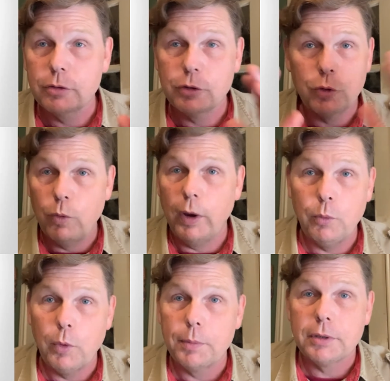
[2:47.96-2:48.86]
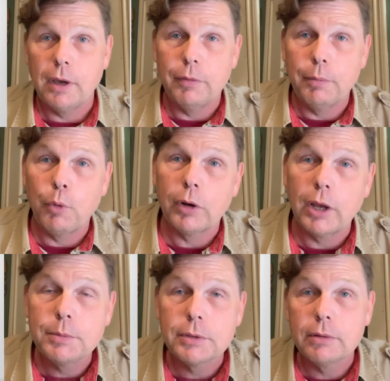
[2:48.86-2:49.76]
It's a great website for board
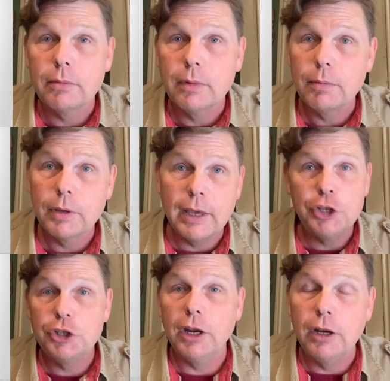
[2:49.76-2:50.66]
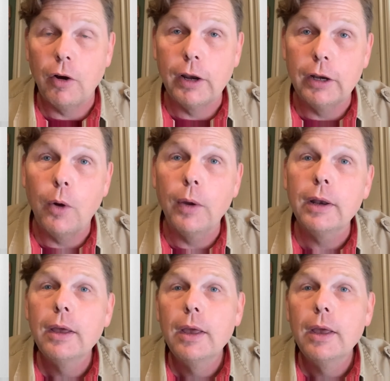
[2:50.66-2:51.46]
games, in case you didn't already know it.